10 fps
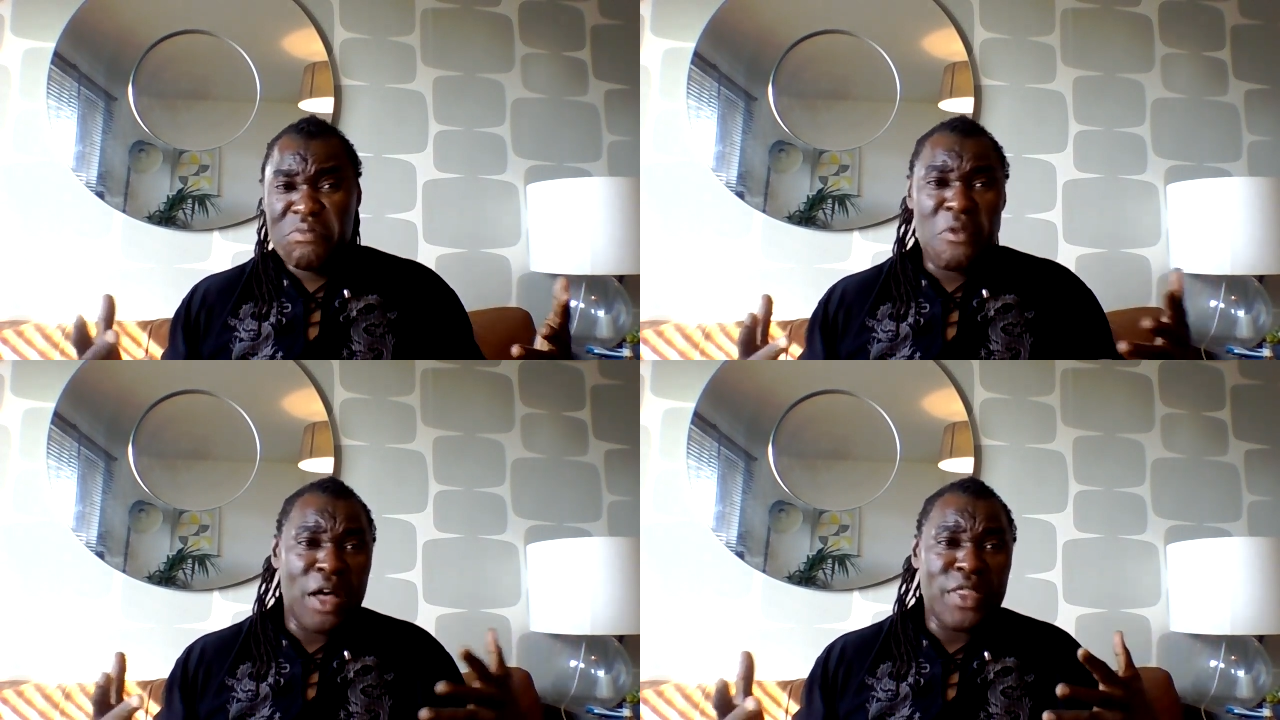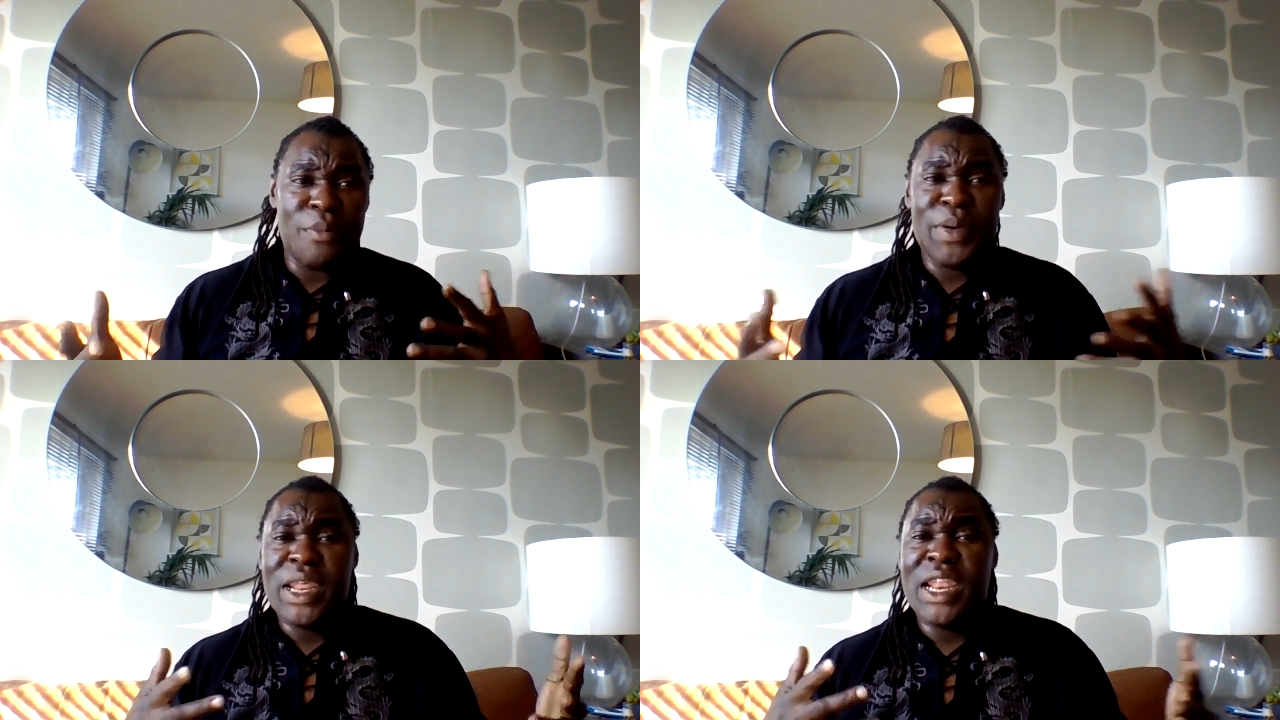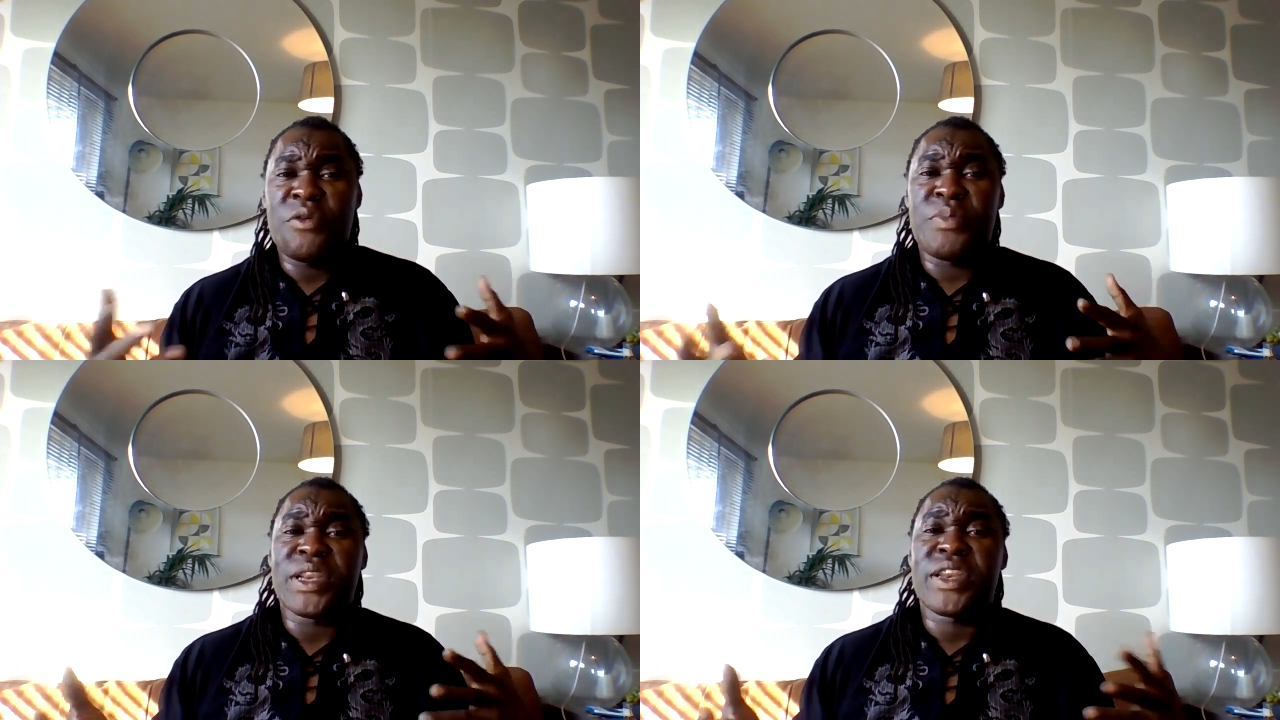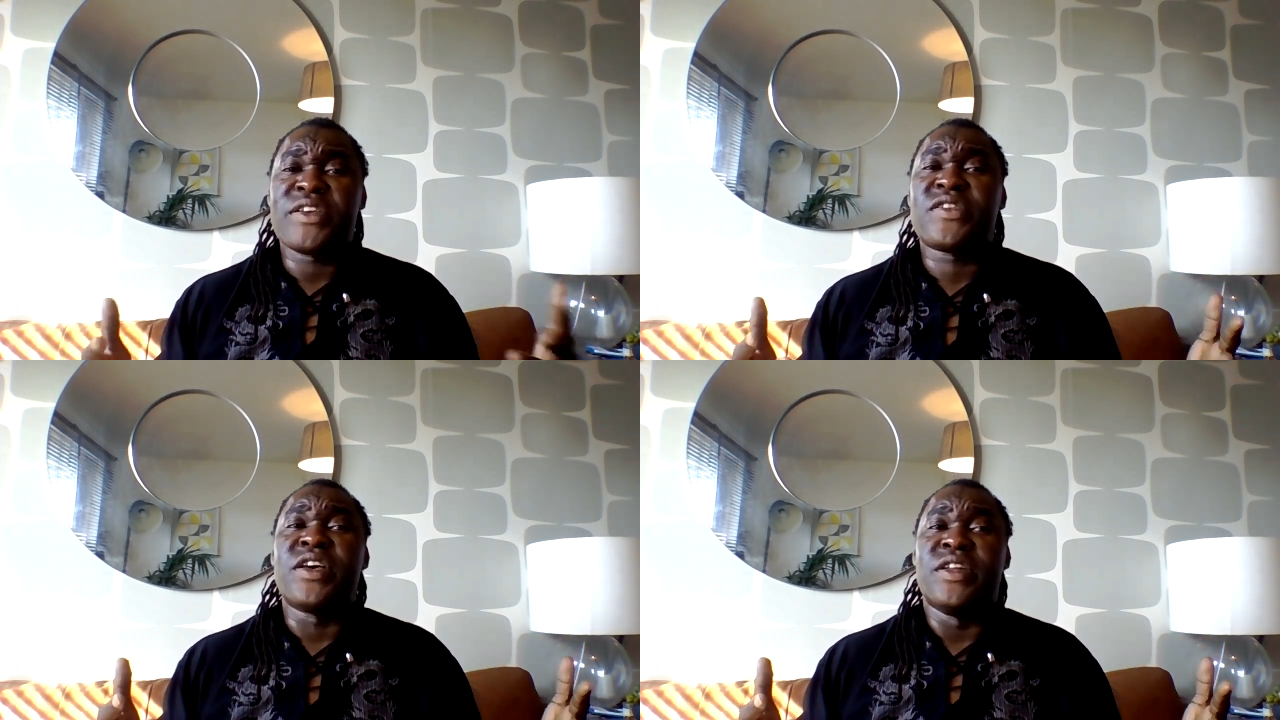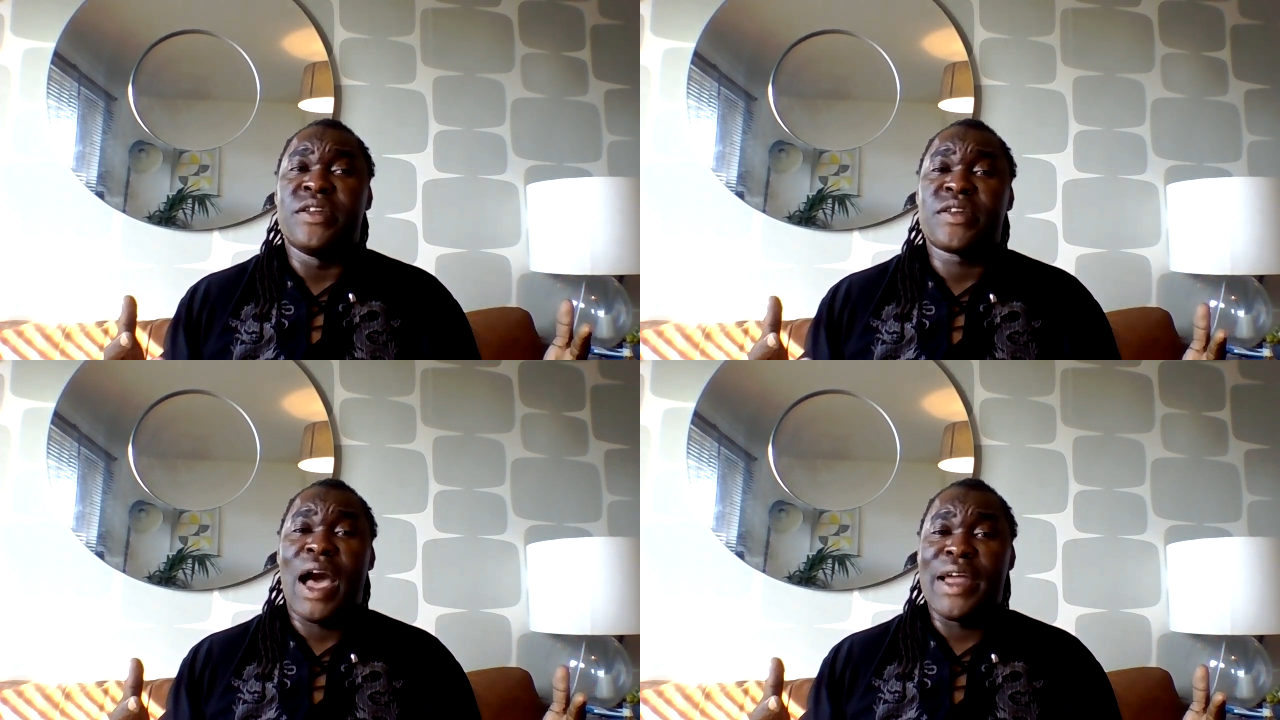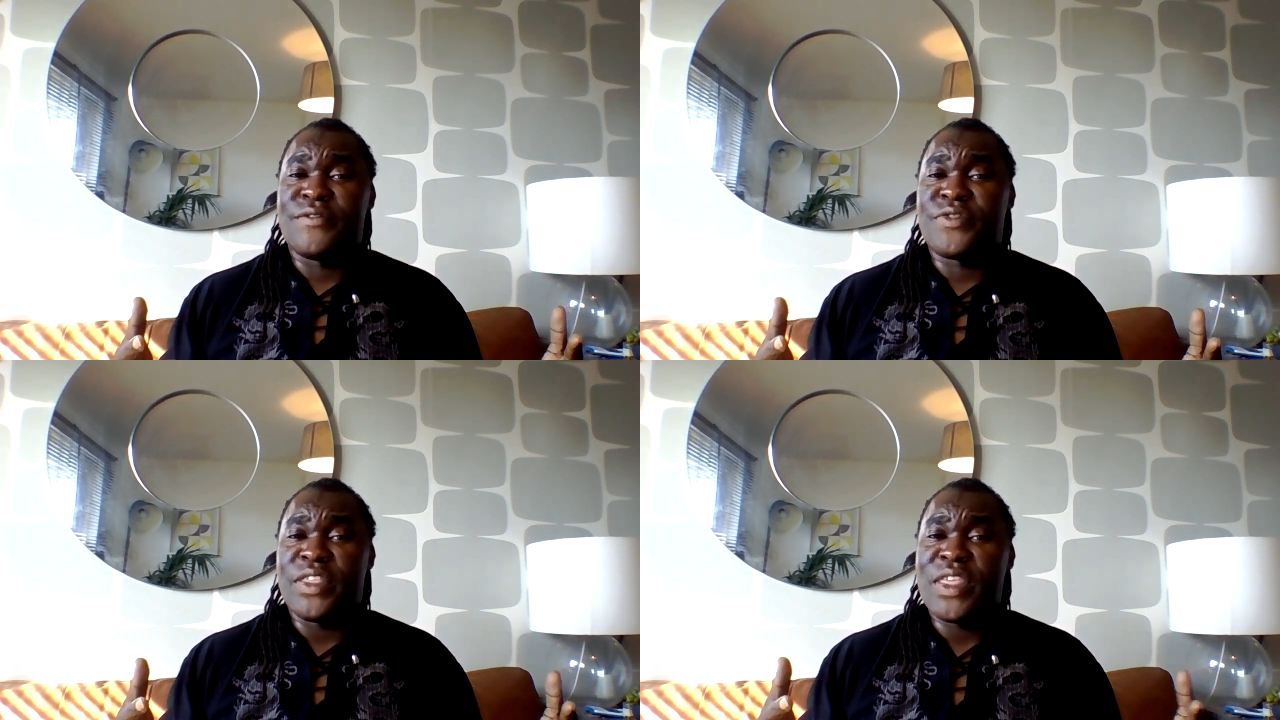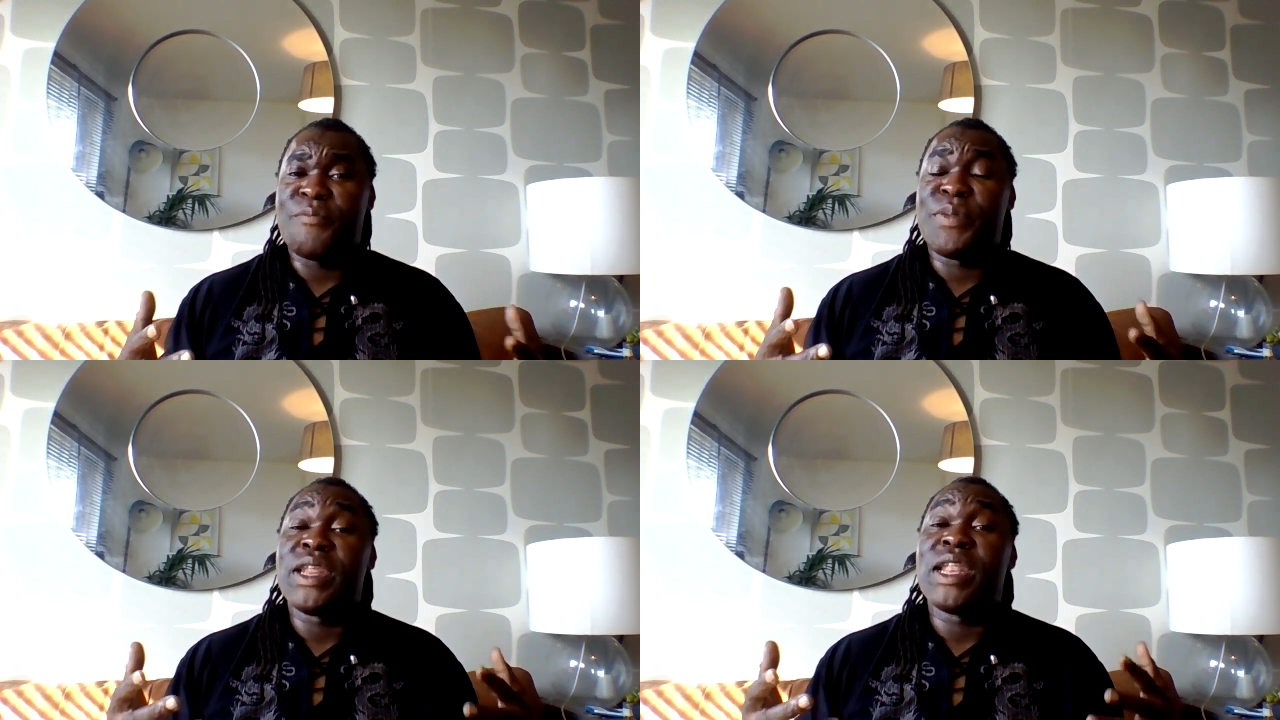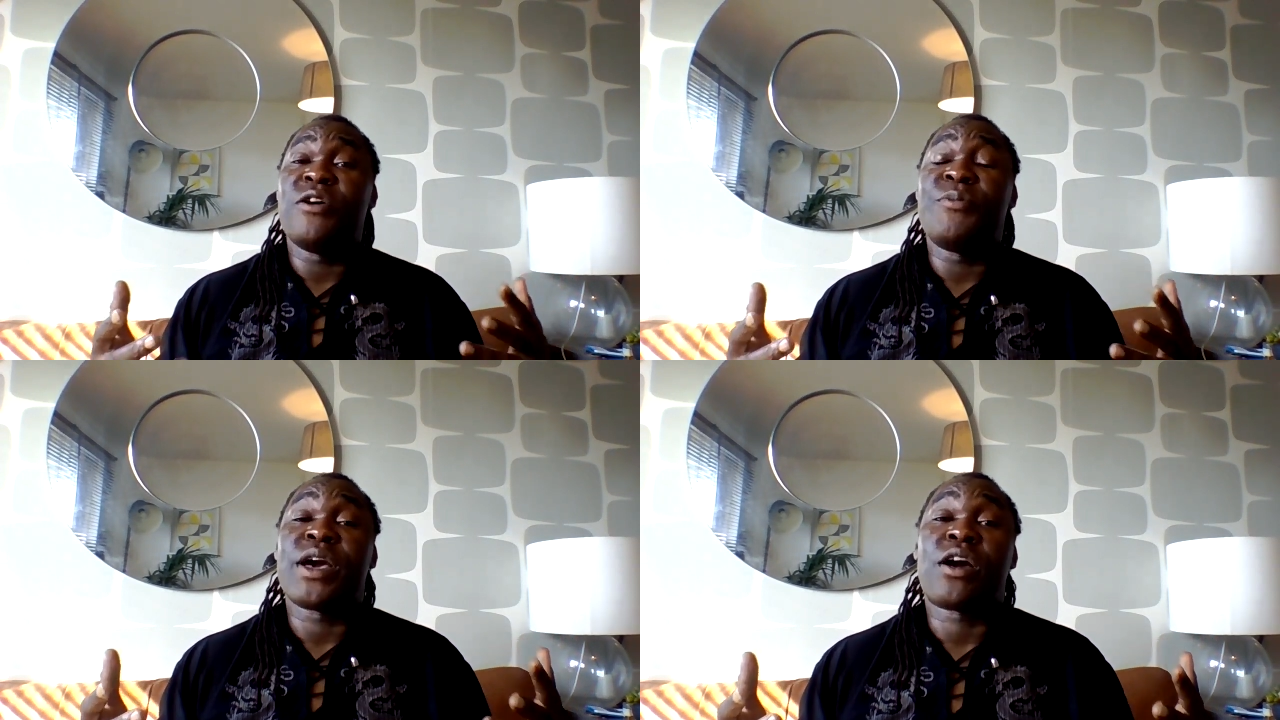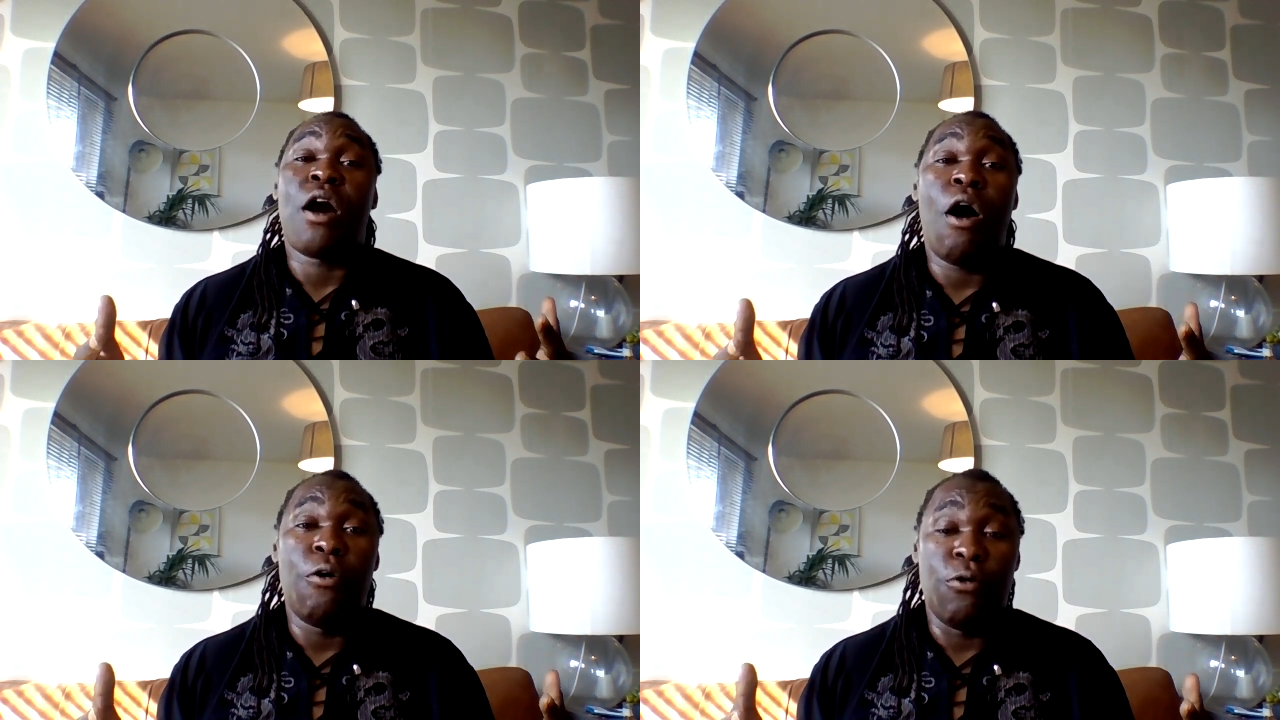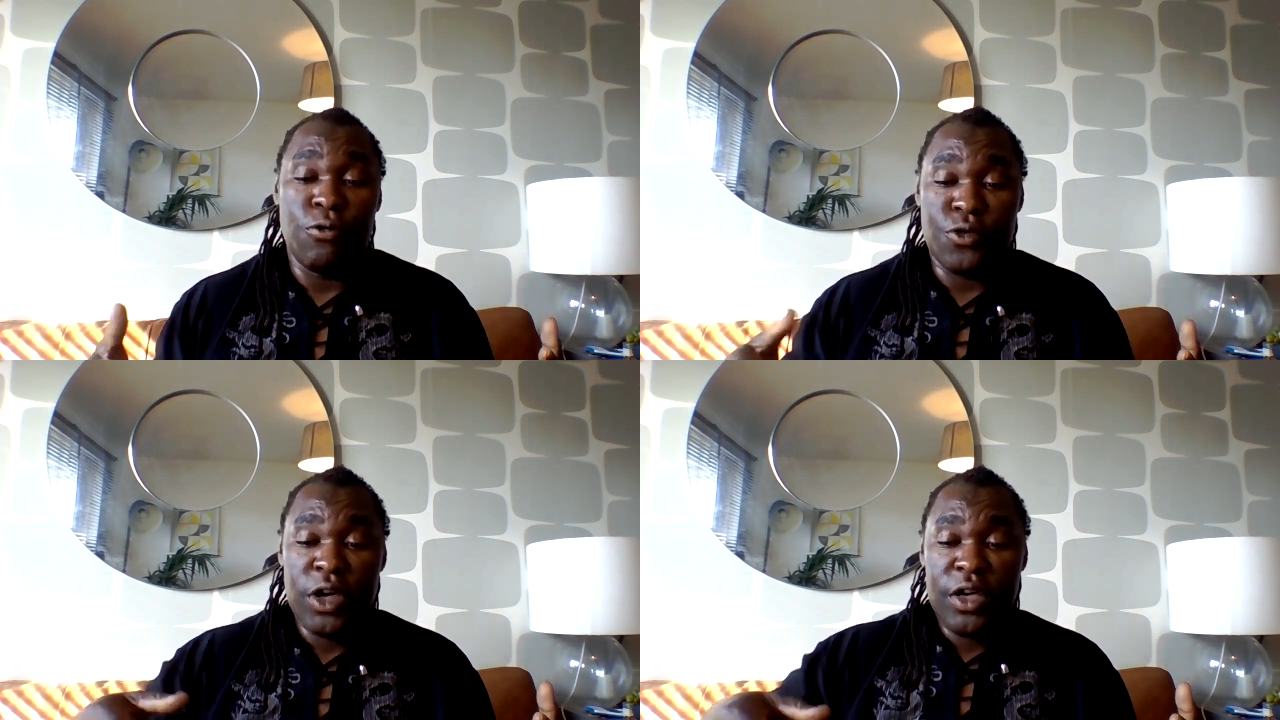well, they've been a little bit distant kind of thing. They've been a little bit cold.